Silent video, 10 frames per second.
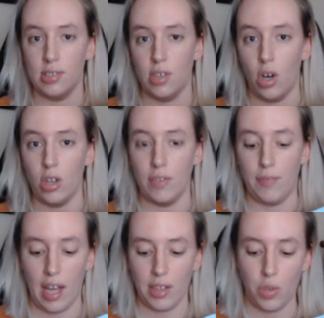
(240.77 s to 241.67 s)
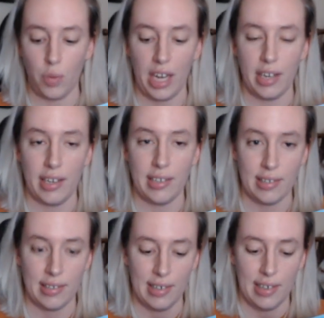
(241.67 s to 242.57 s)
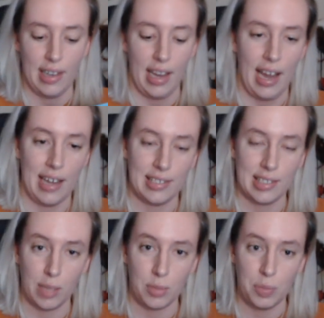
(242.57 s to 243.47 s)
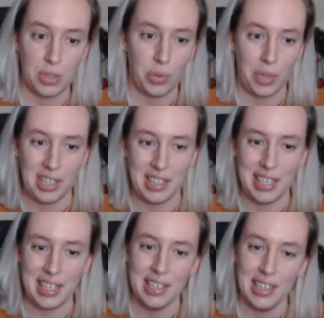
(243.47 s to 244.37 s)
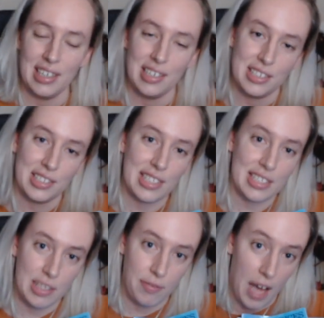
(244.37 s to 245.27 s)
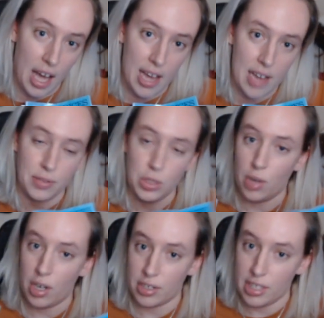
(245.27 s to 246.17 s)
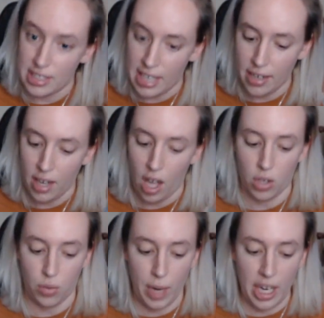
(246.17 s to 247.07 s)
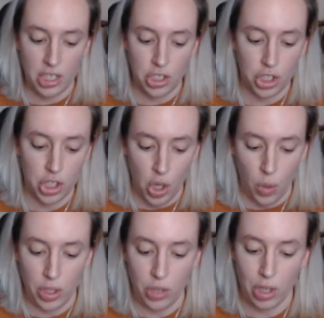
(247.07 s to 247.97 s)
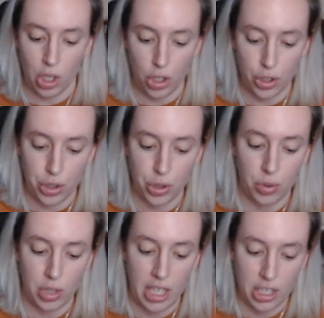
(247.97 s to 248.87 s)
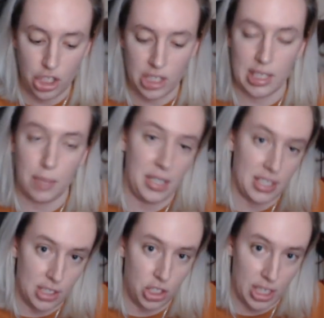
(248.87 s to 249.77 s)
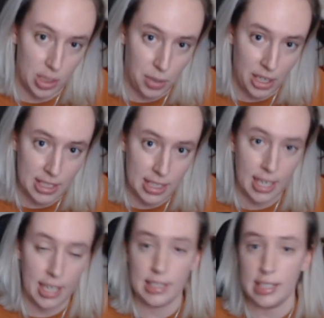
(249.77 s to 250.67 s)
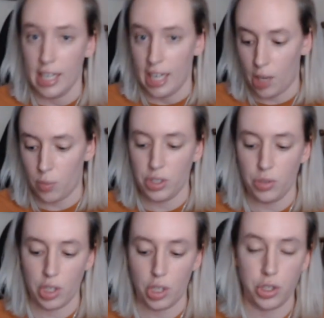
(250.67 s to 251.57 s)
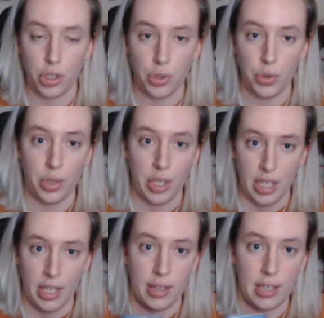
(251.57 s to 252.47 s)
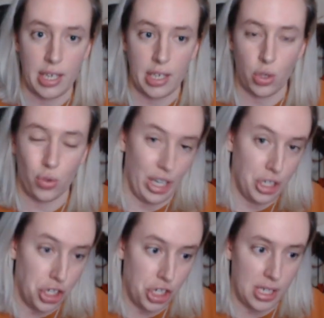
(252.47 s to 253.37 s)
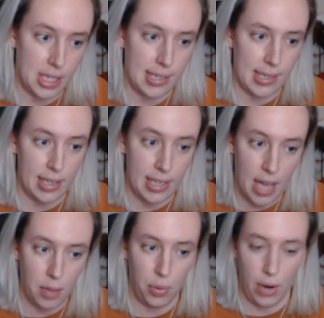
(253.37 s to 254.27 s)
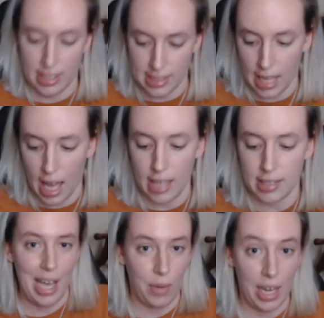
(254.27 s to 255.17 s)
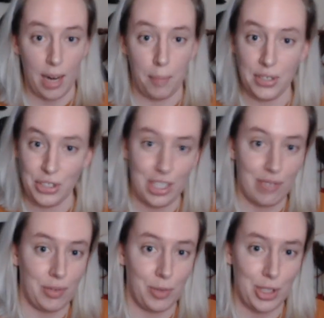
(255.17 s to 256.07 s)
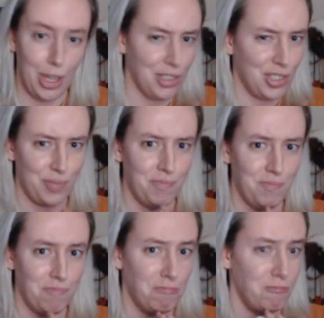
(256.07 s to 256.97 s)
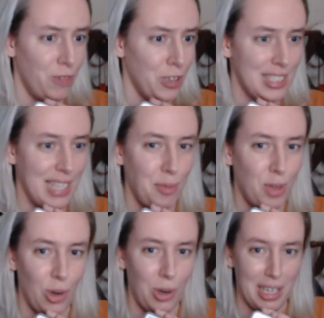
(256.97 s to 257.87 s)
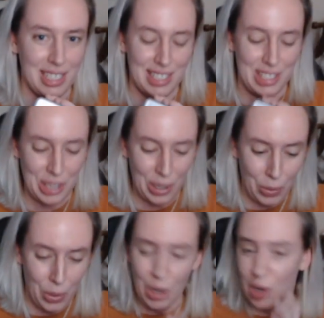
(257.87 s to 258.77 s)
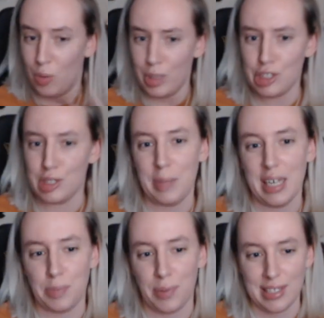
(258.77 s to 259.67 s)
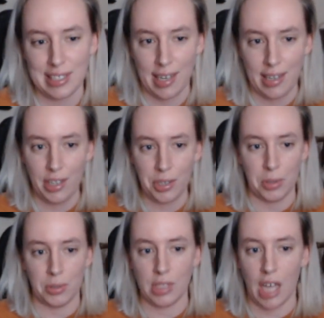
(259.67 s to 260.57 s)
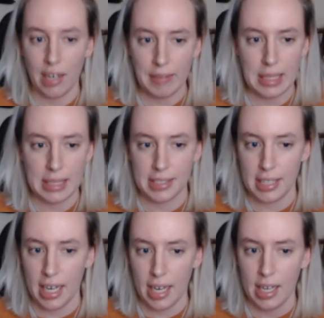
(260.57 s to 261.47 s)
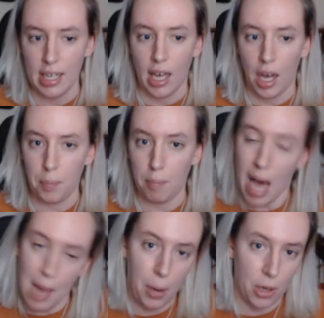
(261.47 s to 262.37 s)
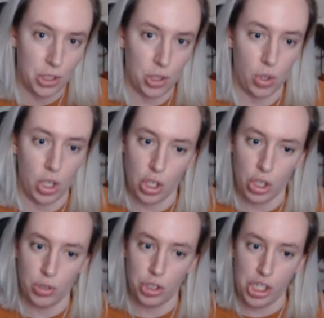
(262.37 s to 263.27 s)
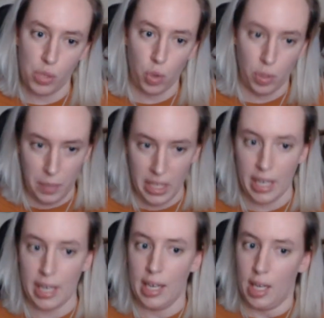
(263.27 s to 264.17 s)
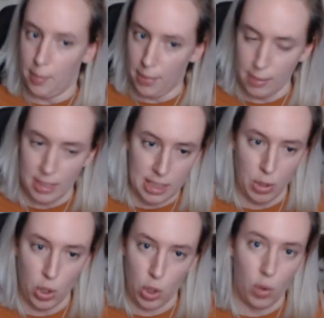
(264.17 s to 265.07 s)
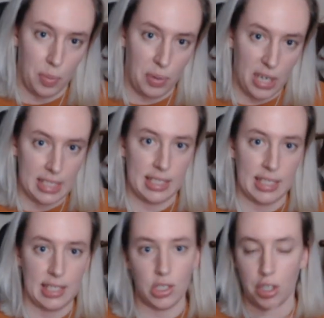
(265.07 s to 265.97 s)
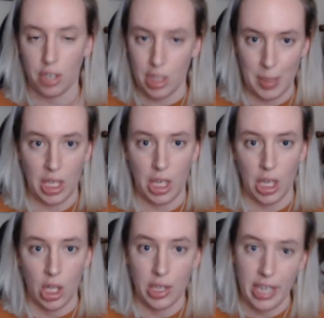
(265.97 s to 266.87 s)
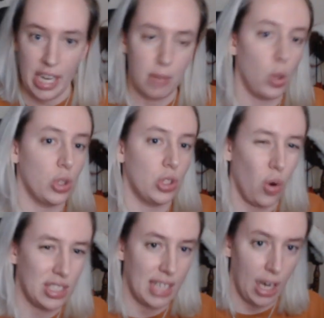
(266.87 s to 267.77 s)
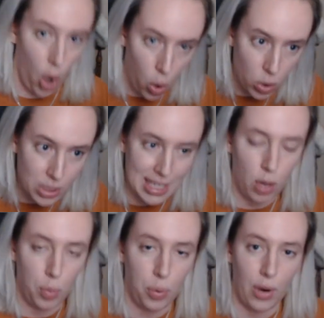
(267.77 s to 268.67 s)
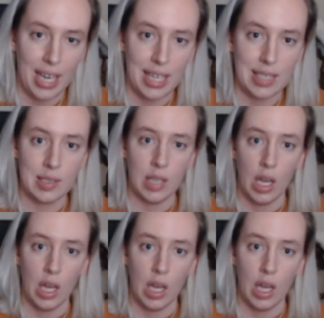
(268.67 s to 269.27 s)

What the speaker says: all evaluated at somewhere between the $65 to $110 range when you include the NGC PCGS price guides and when you include the Graysheet CDN price guides. We got a bunch of different results for the same coin, so which is the best price guide to use? Obviously, my personal conclusion would be probably some of the lower prices are going to be leaning more towards like a wholesale price,